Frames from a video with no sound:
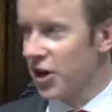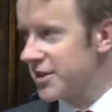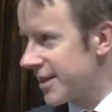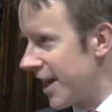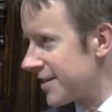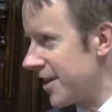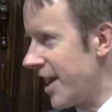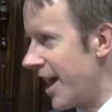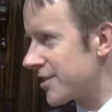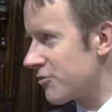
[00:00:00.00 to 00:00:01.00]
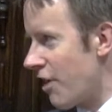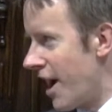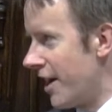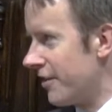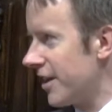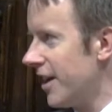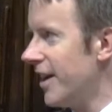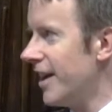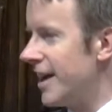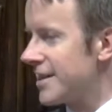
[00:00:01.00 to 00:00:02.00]
God says the next round
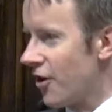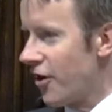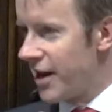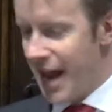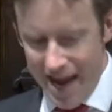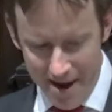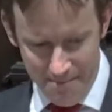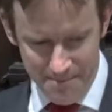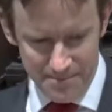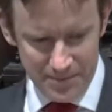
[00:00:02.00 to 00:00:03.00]
is on him.